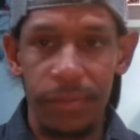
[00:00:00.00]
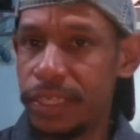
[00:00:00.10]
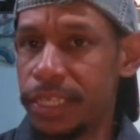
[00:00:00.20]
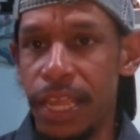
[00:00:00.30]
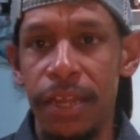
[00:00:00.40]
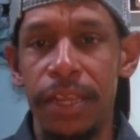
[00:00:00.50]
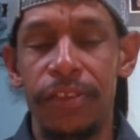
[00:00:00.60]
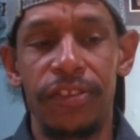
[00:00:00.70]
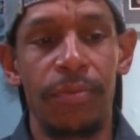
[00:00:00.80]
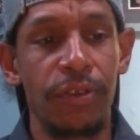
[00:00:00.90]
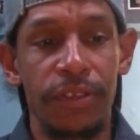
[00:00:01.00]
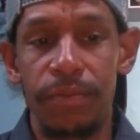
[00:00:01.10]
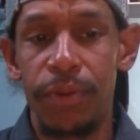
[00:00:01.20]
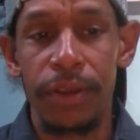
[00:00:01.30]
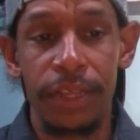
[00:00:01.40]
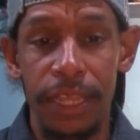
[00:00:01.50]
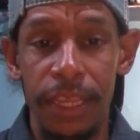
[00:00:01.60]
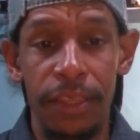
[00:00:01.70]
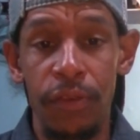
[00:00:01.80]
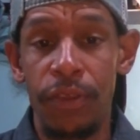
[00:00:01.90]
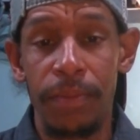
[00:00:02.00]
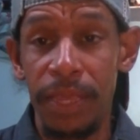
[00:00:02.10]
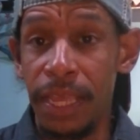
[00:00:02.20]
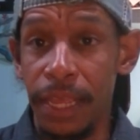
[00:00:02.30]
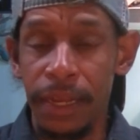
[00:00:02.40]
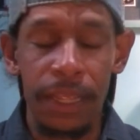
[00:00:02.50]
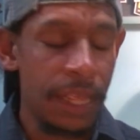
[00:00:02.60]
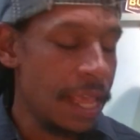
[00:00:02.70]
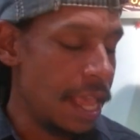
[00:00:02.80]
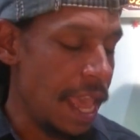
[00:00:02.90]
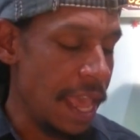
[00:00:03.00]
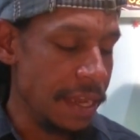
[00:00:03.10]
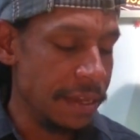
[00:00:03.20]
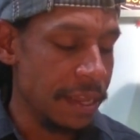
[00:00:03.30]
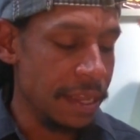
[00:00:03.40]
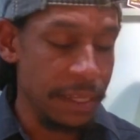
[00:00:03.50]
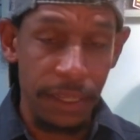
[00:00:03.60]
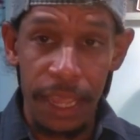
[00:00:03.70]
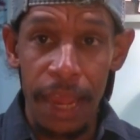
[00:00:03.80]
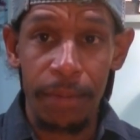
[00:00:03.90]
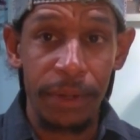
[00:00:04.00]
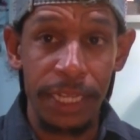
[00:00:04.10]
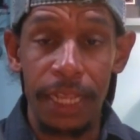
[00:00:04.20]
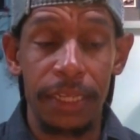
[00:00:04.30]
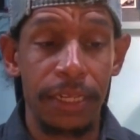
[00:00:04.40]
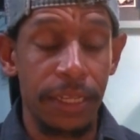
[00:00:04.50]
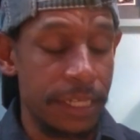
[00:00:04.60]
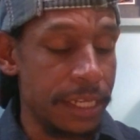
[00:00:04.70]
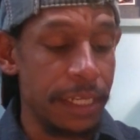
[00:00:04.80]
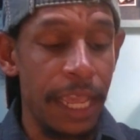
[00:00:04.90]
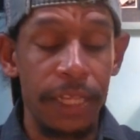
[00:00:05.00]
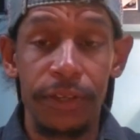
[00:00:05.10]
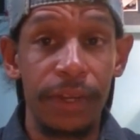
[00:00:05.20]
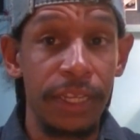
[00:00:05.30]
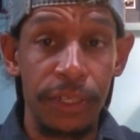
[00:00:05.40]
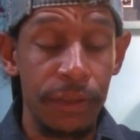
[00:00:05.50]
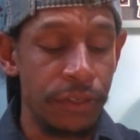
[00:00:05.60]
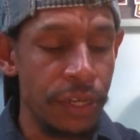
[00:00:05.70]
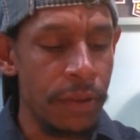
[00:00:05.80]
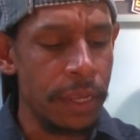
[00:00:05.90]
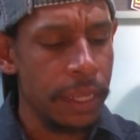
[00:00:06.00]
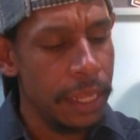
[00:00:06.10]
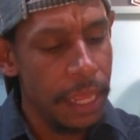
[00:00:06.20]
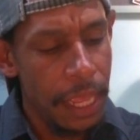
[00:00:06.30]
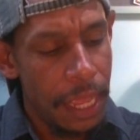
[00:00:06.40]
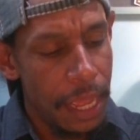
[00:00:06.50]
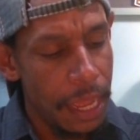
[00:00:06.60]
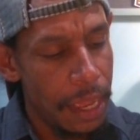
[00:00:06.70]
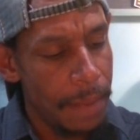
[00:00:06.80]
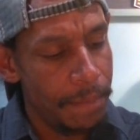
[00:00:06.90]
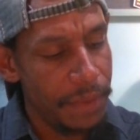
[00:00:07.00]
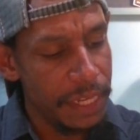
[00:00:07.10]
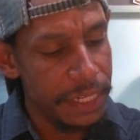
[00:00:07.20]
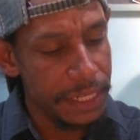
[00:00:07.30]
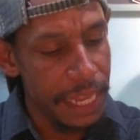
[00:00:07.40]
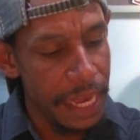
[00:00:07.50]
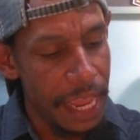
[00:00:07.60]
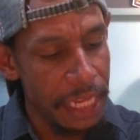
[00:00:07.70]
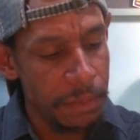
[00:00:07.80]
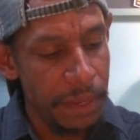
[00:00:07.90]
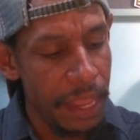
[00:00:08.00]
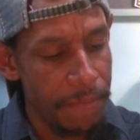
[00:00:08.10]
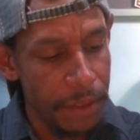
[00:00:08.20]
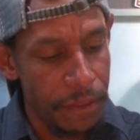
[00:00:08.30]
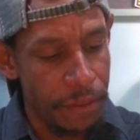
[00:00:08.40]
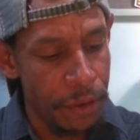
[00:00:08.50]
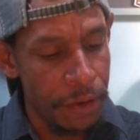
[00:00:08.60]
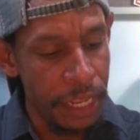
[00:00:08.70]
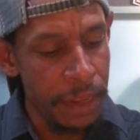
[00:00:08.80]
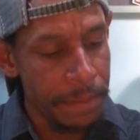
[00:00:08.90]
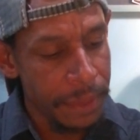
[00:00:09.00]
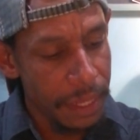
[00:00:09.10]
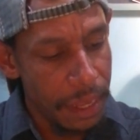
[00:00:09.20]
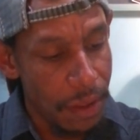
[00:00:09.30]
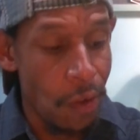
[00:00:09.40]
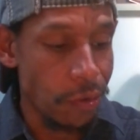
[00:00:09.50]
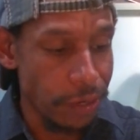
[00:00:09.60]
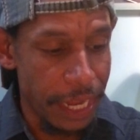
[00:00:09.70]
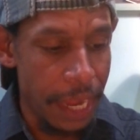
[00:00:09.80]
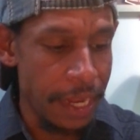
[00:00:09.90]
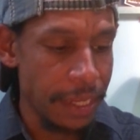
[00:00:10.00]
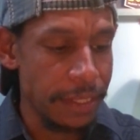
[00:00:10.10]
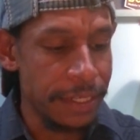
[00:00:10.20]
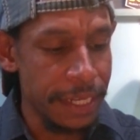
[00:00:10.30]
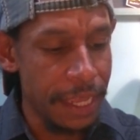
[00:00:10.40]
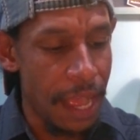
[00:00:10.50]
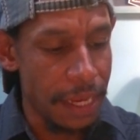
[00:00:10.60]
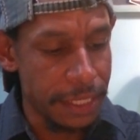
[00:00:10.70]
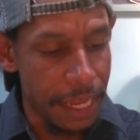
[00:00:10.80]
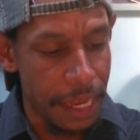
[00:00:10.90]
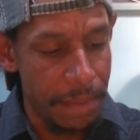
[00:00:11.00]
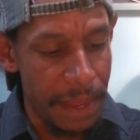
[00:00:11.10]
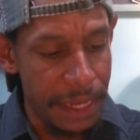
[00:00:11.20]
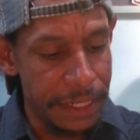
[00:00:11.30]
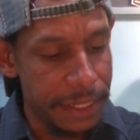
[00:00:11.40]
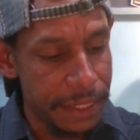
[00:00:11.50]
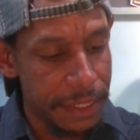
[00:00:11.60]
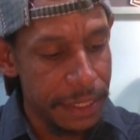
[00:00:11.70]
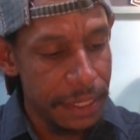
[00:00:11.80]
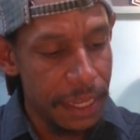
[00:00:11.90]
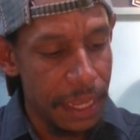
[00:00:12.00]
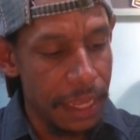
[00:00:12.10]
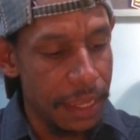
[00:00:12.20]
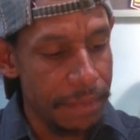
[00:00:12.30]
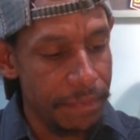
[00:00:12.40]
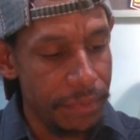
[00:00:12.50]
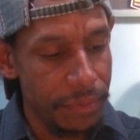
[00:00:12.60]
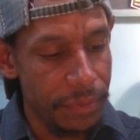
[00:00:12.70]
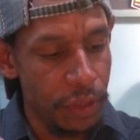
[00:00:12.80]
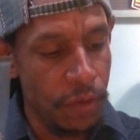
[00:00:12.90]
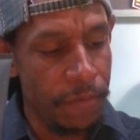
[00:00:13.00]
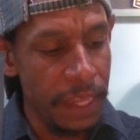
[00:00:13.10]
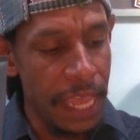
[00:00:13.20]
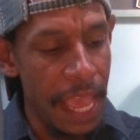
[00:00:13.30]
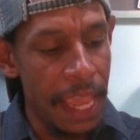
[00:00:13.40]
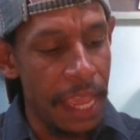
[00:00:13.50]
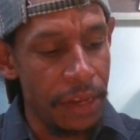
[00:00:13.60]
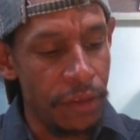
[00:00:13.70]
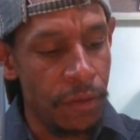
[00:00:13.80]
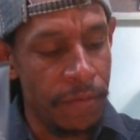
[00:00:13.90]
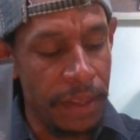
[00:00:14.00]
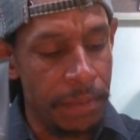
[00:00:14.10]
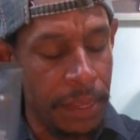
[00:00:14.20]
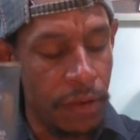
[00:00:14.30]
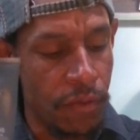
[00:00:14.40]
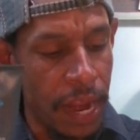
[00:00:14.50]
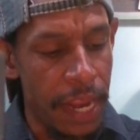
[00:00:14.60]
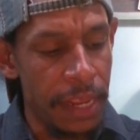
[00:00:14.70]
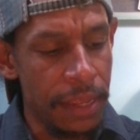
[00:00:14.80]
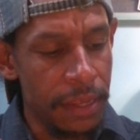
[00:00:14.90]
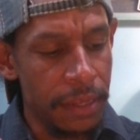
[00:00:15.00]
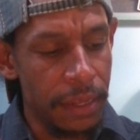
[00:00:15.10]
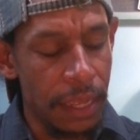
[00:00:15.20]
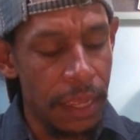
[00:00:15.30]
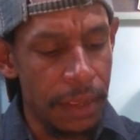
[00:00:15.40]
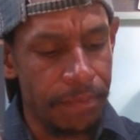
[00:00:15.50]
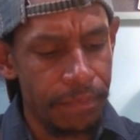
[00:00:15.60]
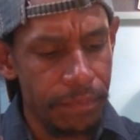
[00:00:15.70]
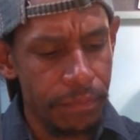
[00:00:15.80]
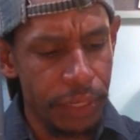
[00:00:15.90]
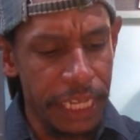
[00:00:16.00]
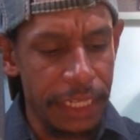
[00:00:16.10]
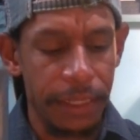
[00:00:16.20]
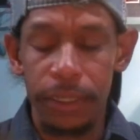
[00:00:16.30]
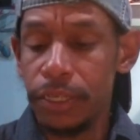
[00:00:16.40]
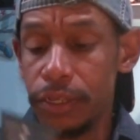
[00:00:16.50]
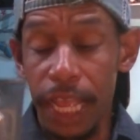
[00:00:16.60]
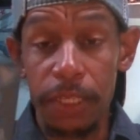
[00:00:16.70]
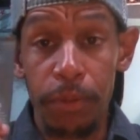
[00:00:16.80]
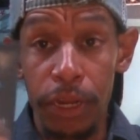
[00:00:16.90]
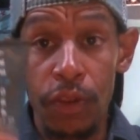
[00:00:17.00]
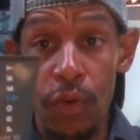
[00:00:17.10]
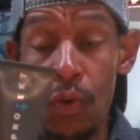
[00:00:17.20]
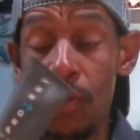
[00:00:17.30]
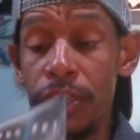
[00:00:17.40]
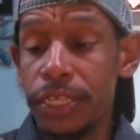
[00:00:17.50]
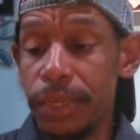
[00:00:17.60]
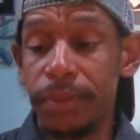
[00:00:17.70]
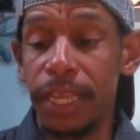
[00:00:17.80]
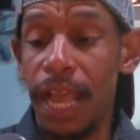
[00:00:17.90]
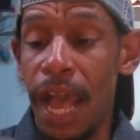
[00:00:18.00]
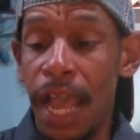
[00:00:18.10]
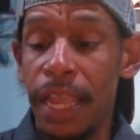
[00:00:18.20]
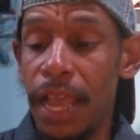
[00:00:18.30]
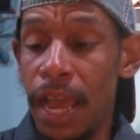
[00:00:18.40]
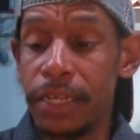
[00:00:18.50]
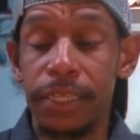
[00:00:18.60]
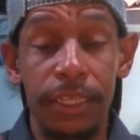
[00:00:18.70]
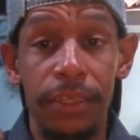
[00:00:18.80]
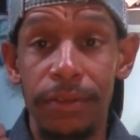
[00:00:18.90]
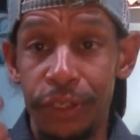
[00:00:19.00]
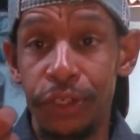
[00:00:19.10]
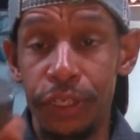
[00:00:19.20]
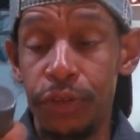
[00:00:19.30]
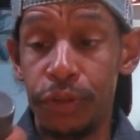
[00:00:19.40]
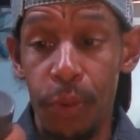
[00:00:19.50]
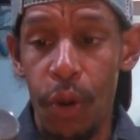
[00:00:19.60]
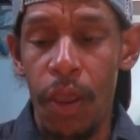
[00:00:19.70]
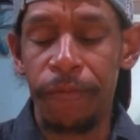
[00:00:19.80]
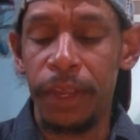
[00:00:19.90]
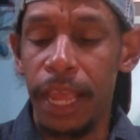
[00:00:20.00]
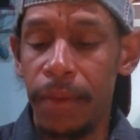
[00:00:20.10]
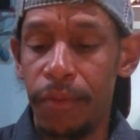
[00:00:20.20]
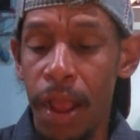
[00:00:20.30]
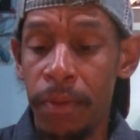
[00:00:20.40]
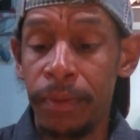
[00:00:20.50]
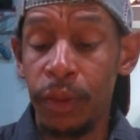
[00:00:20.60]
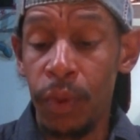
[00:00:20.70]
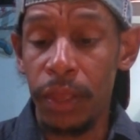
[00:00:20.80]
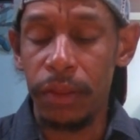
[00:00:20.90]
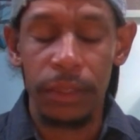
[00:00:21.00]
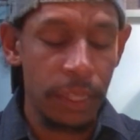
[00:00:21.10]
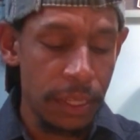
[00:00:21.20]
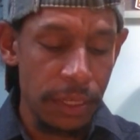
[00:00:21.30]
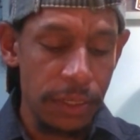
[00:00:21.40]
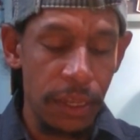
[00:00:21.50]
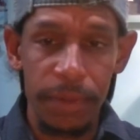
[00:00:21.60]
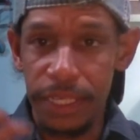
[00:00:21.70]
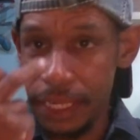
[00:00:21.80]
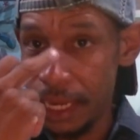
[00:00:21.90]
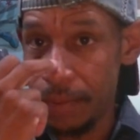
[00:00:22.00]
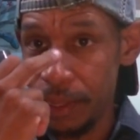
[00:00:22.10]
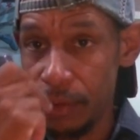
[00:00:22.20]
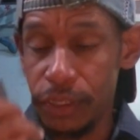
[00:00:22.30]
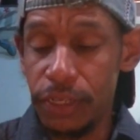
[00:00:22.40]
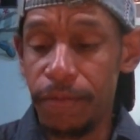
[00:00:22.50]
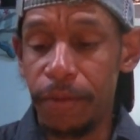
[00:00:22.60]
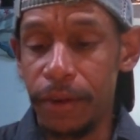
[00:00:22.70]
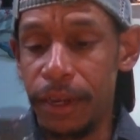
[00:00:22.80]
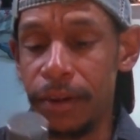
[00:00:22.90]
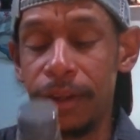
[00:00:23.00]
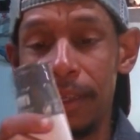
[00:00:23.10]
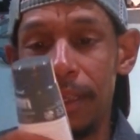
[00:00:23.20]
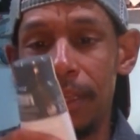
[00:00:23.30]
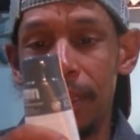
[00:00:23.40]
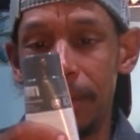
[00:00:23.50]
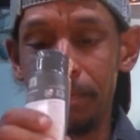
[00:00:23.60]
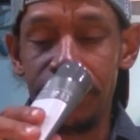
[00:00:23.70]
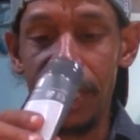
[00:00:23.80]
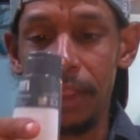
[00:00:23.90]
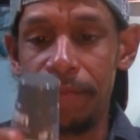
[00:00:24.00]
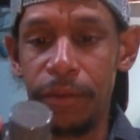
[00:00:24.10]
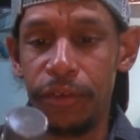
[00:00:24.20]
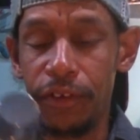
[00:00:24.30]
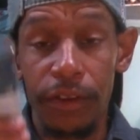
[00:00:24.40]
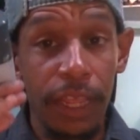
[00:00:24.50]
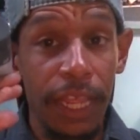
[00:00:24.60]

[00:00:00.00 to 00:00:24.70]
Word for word: skin is the most important thing you can be in, and uh, you got to protect it because skin cancer is no joke. Um, this is an SPF 30, all organic, zinc oxide based, uh, UVA and UVB ray. Um, protected. So that's pretty cool. Something I honestly should use more often and probably will. So I'll be zinking up the old snuffer here um, in the future.